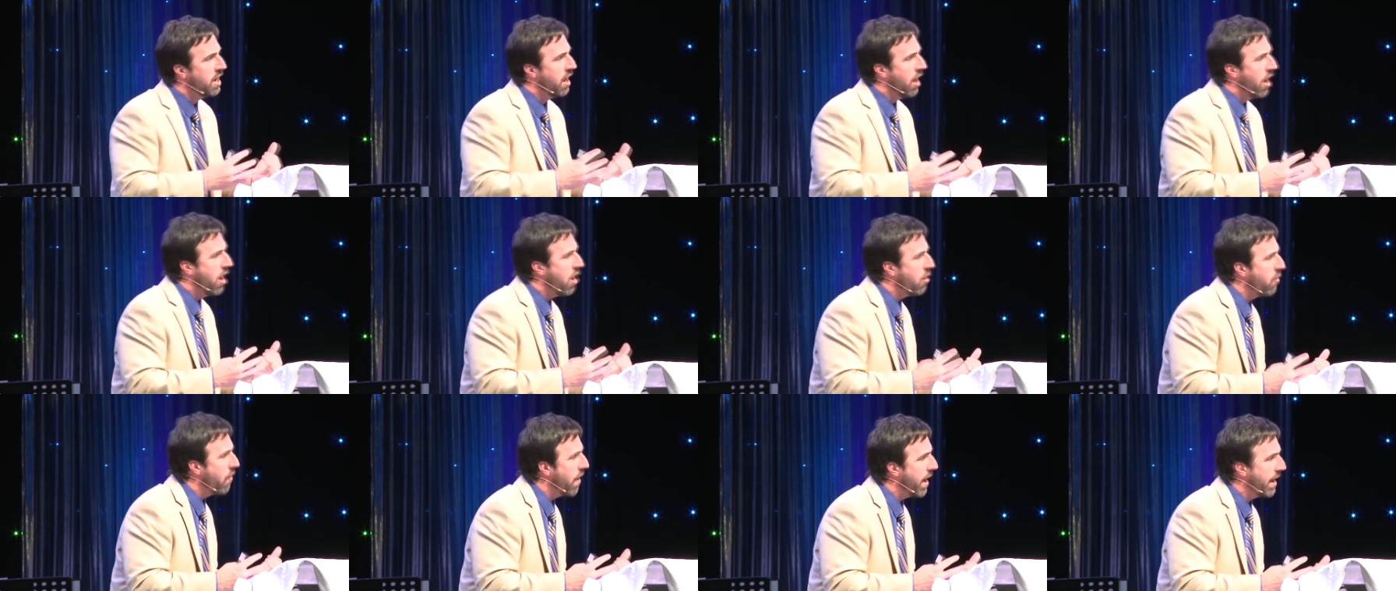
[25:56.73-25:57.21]

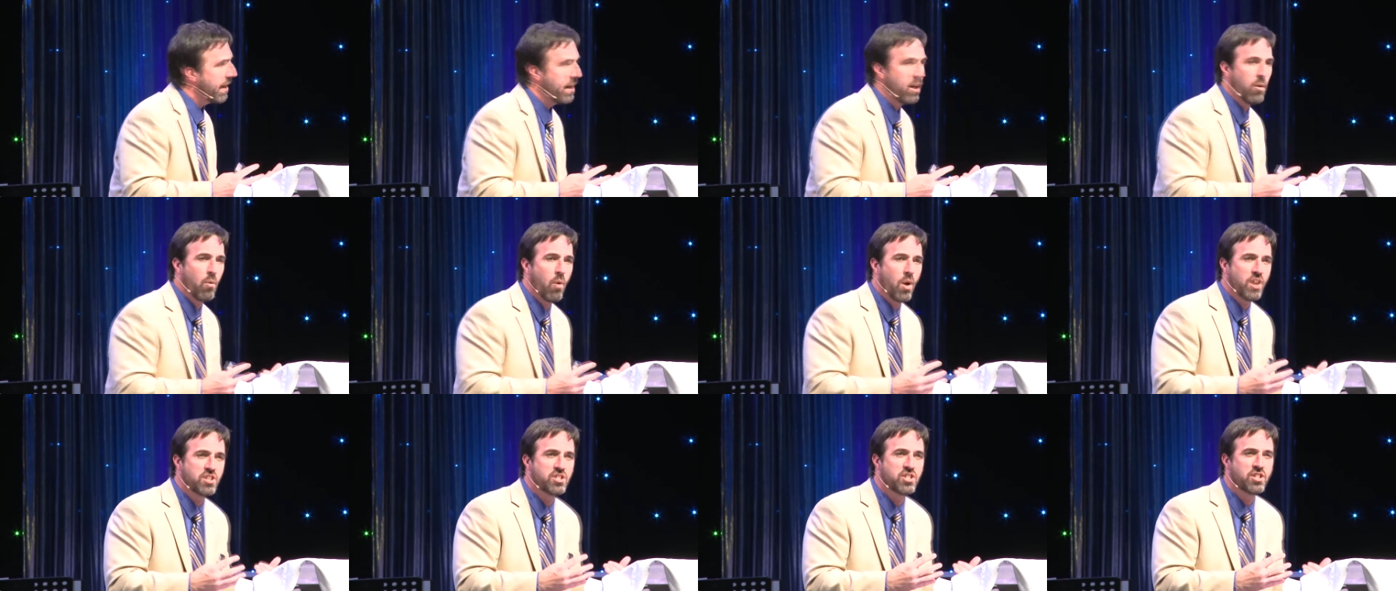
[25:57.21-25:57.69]
All right, I
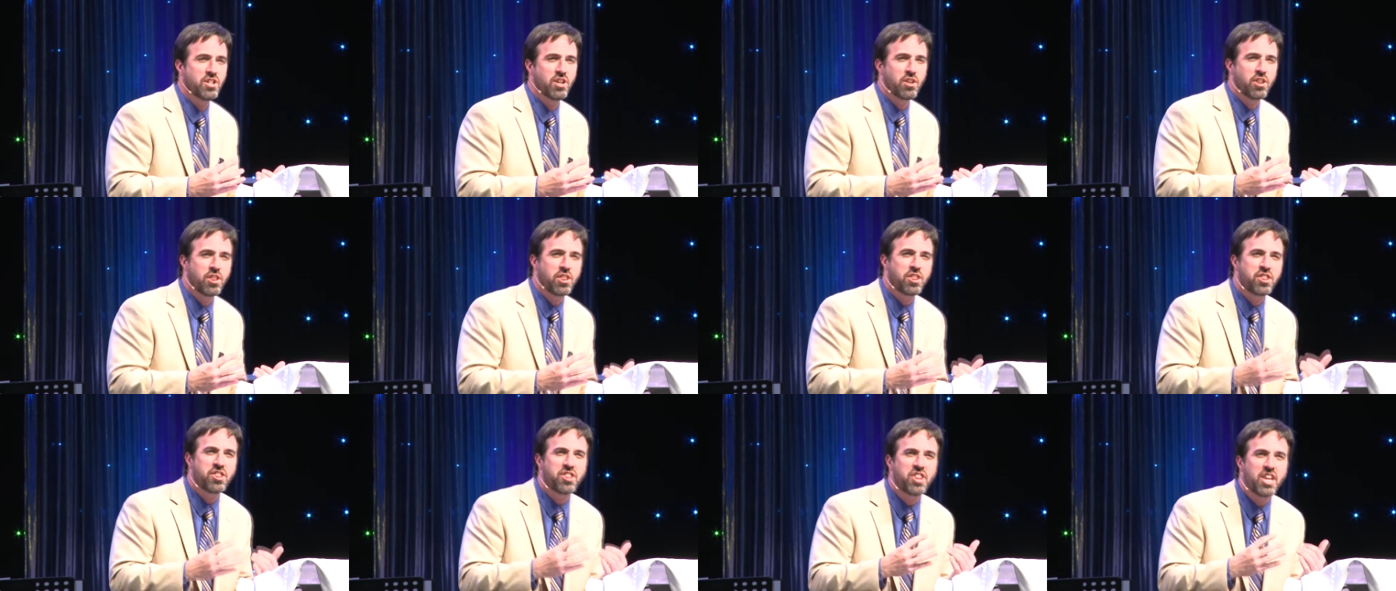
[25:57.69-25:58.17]
want you to
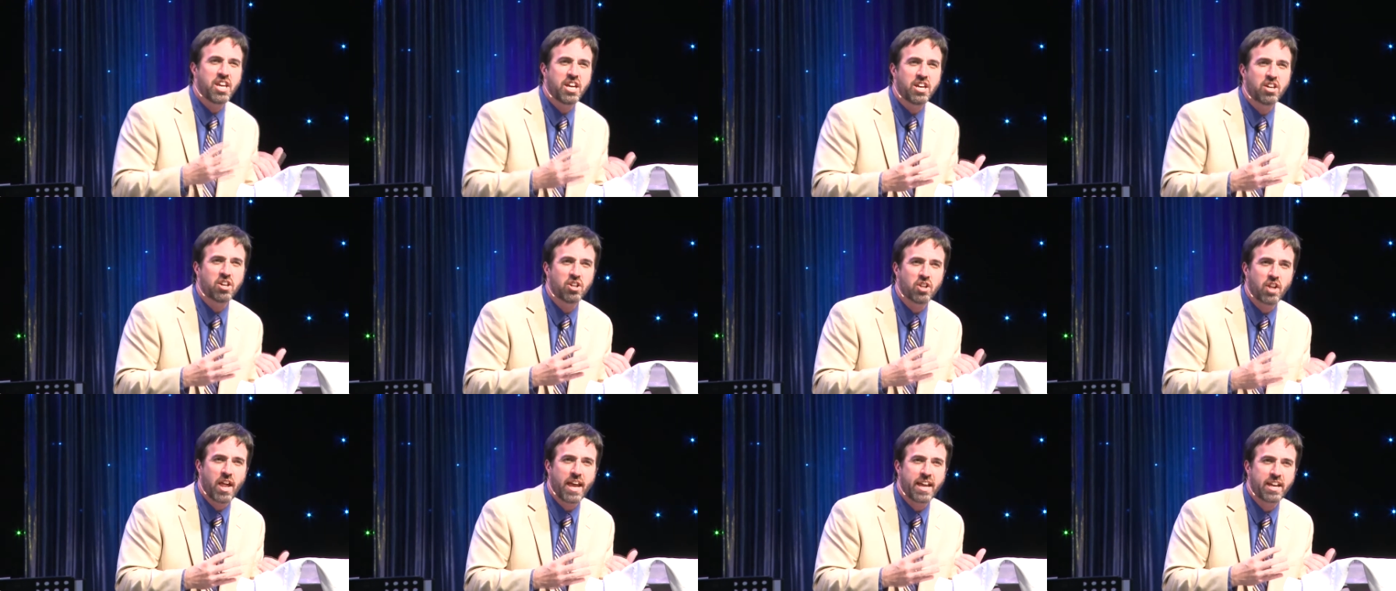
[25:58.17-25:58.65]

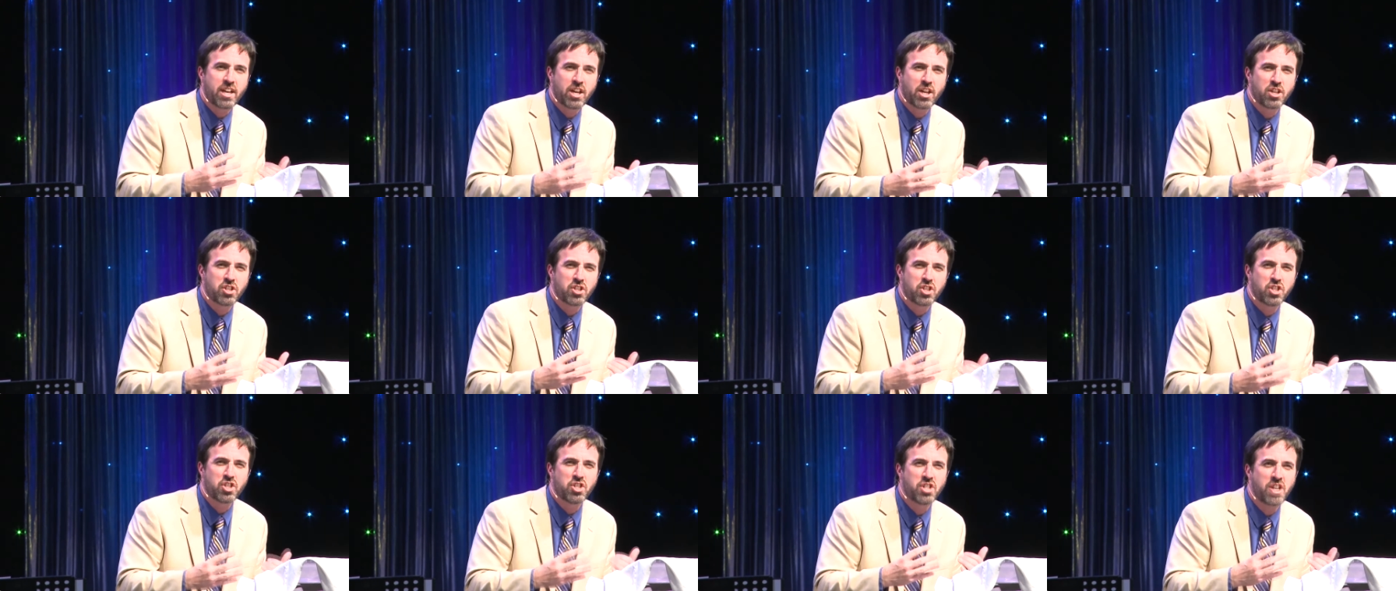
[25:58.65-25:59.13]
think like a
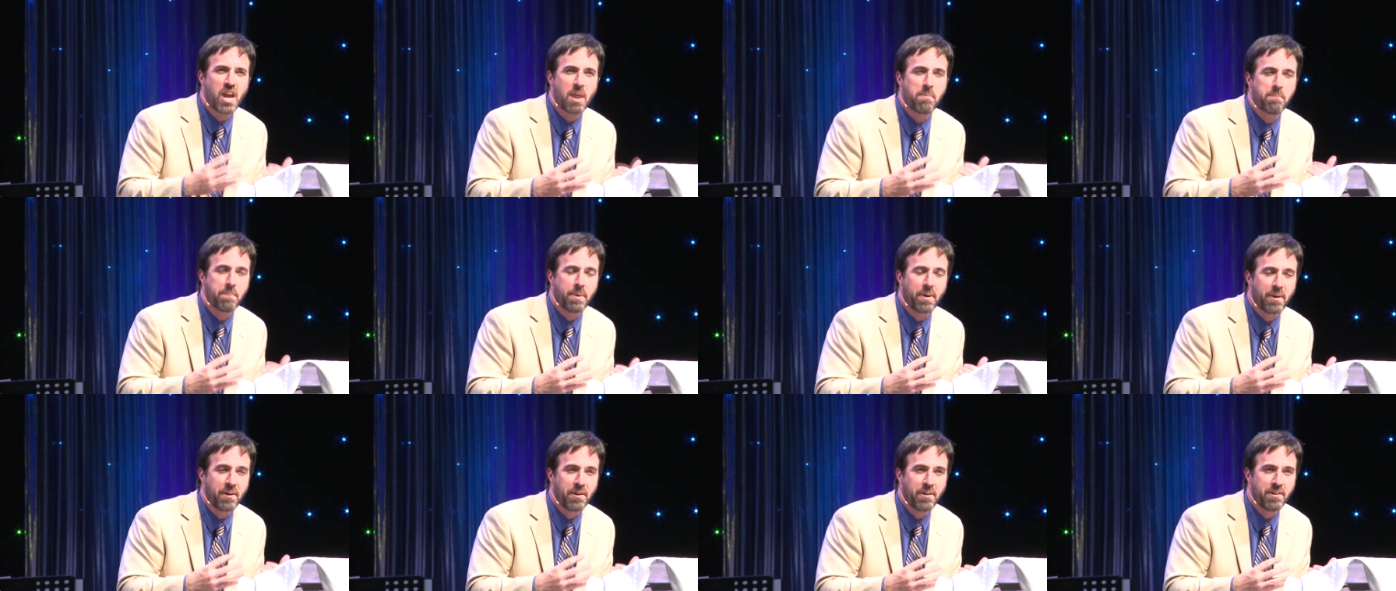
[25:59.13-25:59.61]

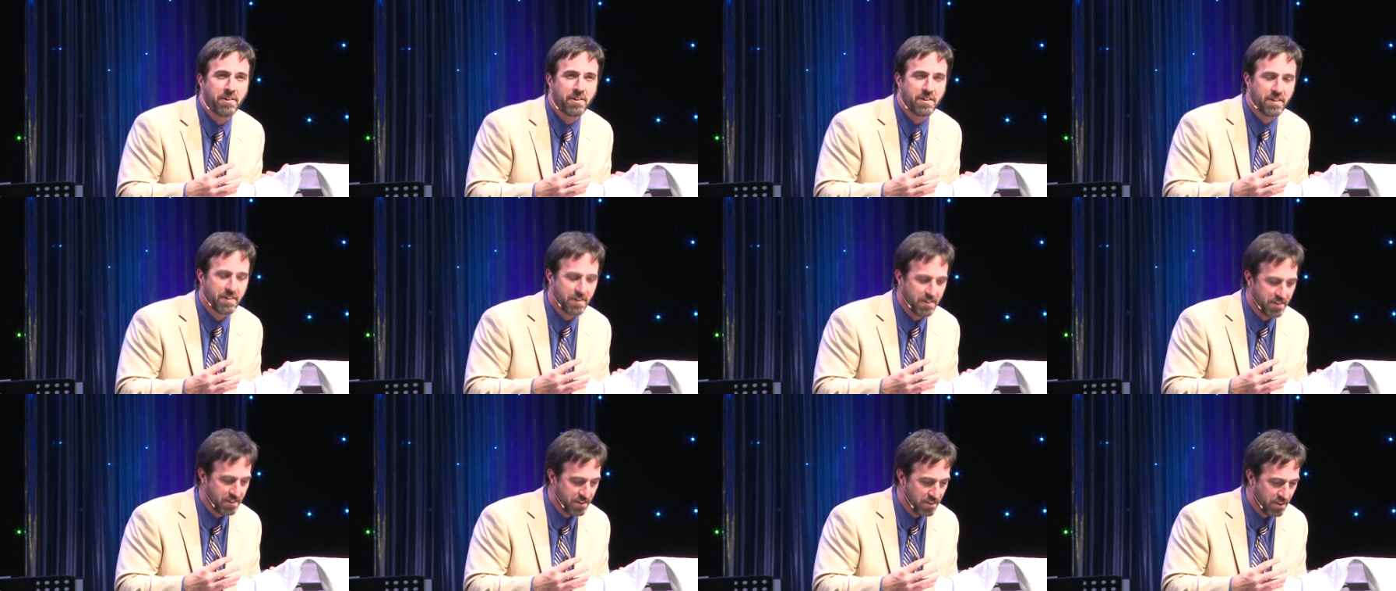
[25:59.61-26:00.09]
shepherd.
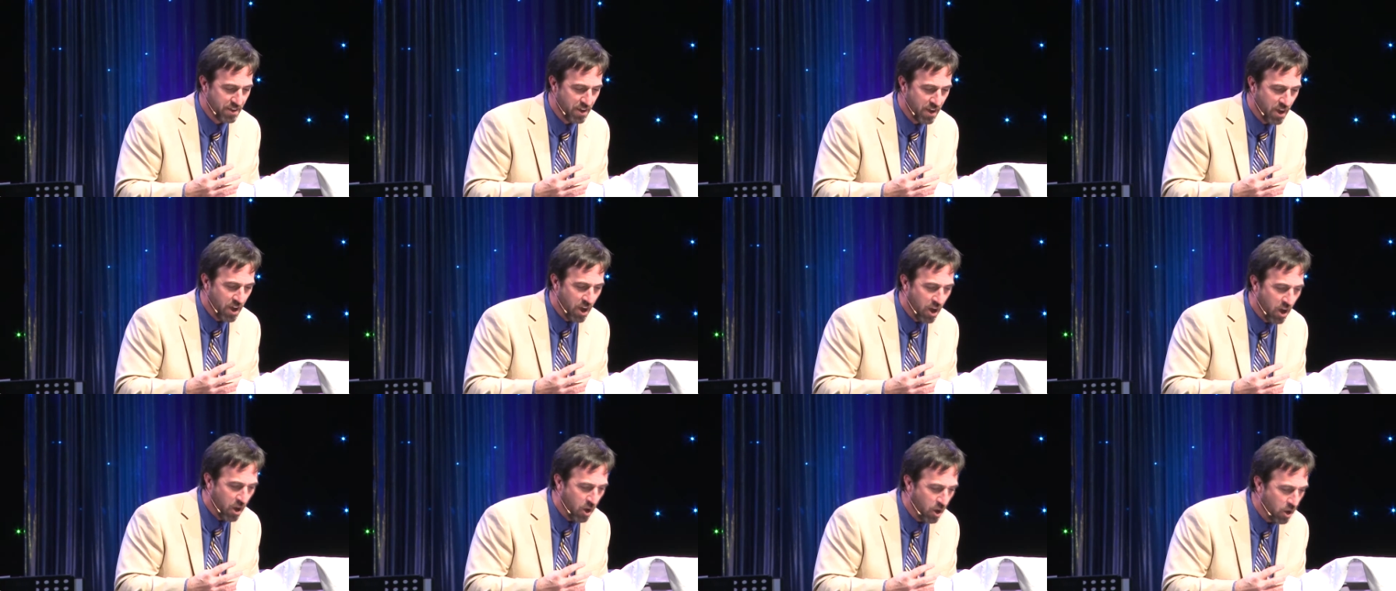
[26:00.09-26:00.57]

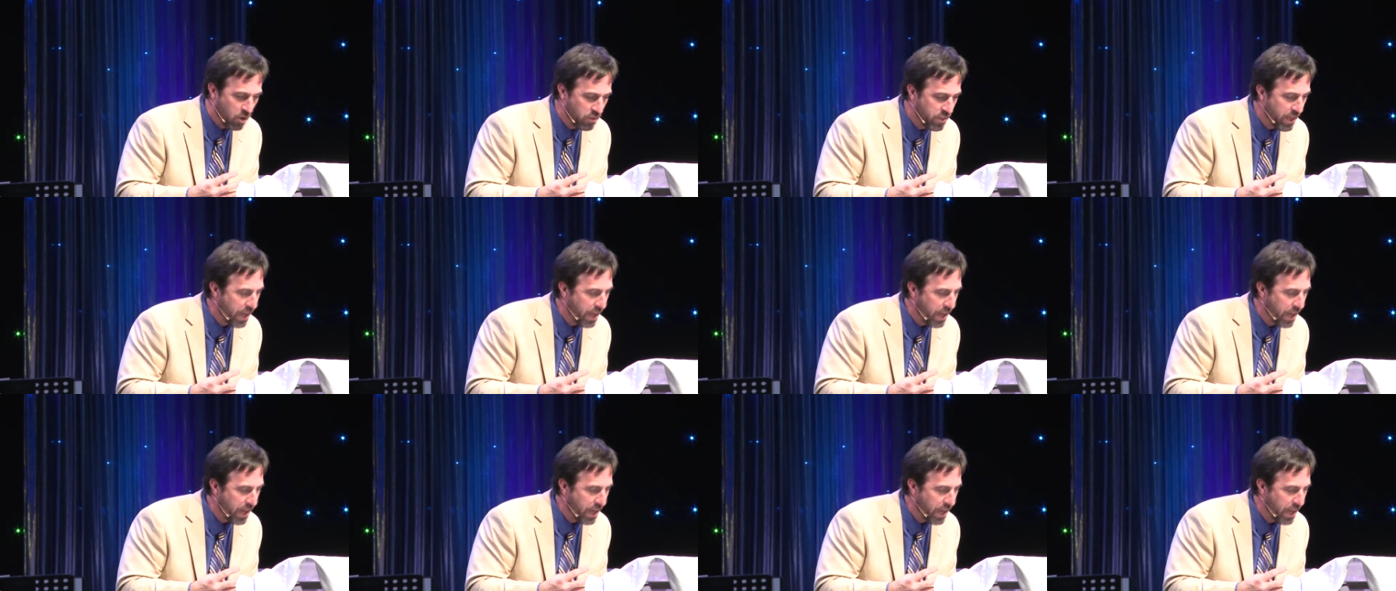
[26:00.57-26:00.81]
Oh,